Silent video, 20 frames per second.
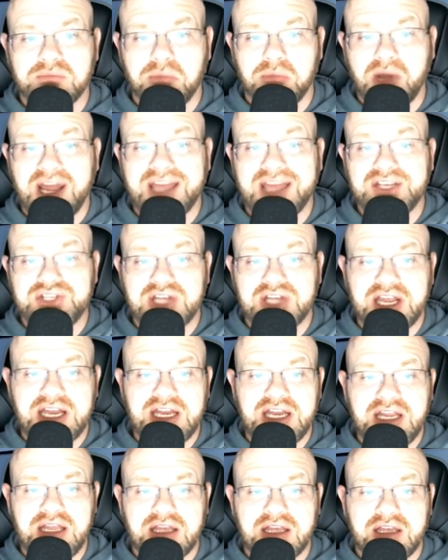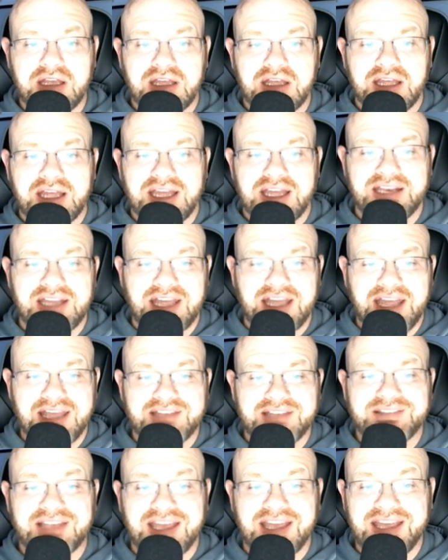Brad Cheney and
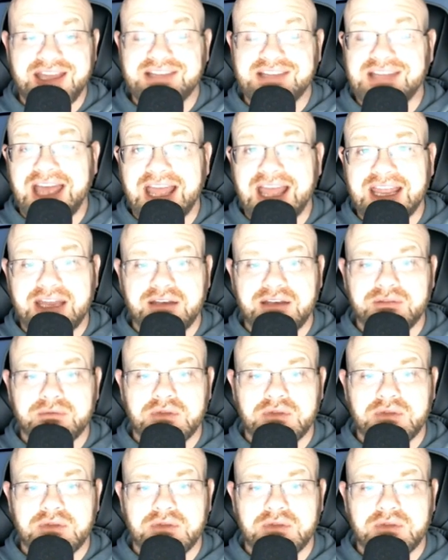S.A. Tackett.